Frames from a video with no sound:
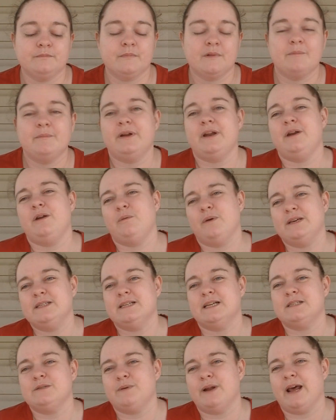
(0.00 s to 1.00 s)
But anyways,
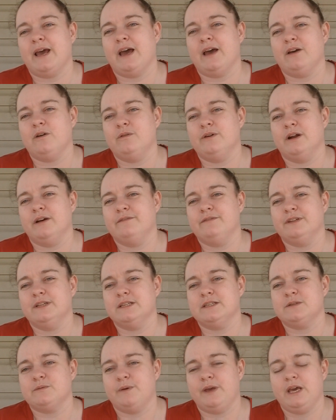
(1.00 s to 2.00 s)
that's what I got going on for
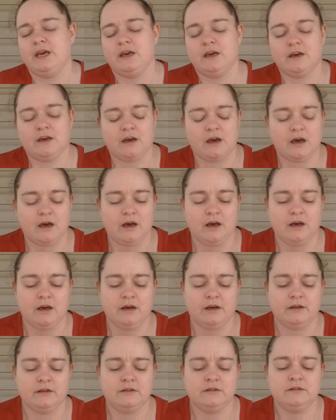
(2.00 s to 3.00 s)
this week.
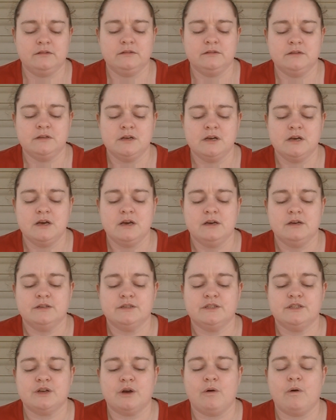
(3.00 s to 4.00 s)

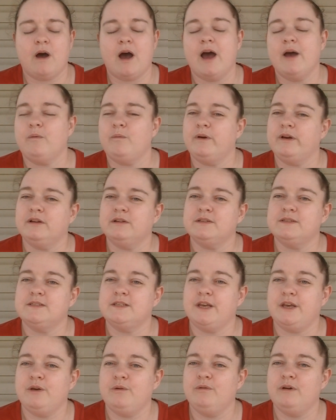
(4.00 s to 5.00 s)
So I will
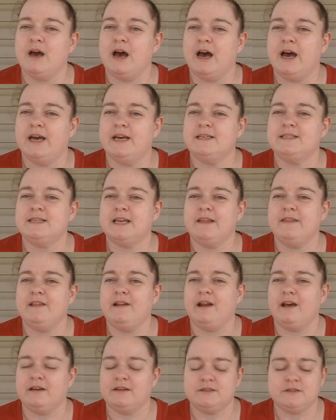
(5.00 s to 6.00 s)
see you guys in the
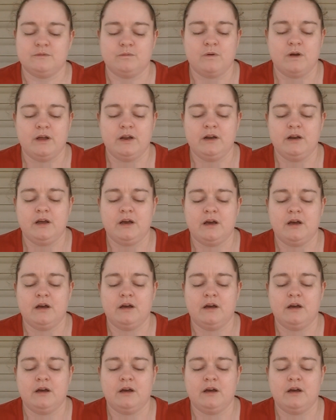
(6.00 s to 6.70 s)
next one.